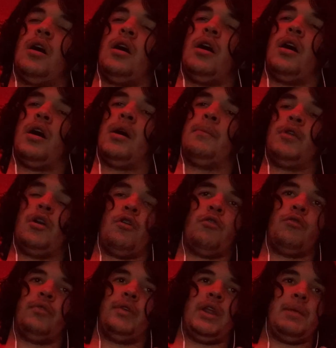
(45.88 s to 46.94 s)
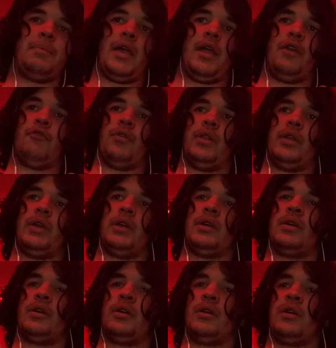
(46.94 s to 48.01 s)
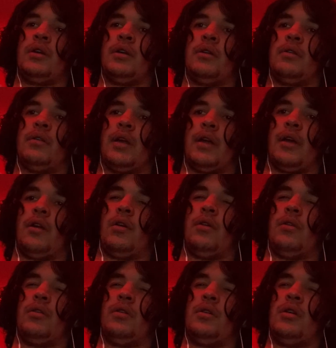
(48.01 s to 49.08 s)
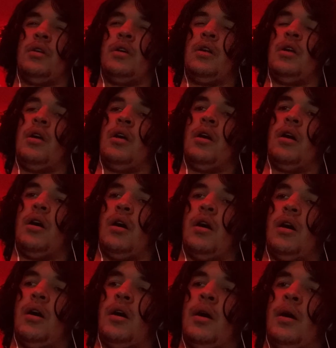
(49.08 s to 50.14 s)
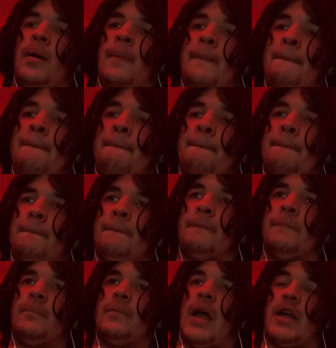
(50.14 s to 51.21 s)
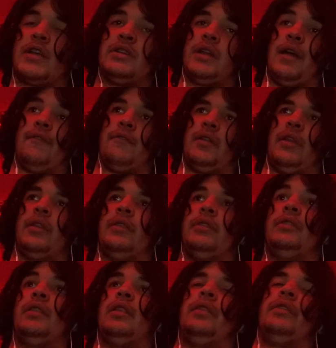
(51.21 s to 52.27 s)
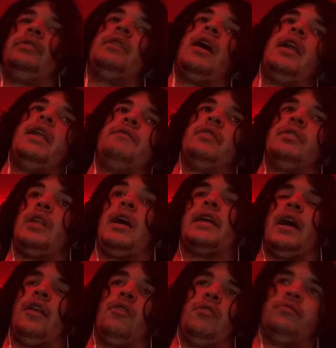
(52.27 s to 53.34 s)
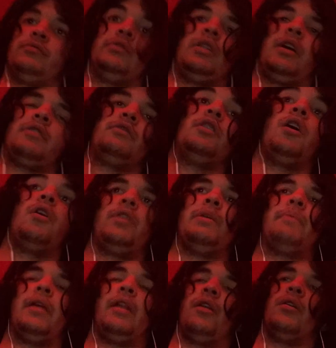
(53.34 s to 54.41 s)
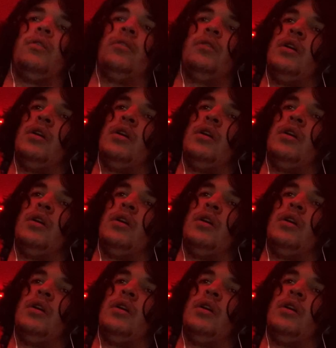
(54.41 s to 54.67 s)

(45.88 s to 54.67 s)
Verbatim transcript: Um, no knee pain really at all. Um, actually, not not even like at all. Like no knee pain at all.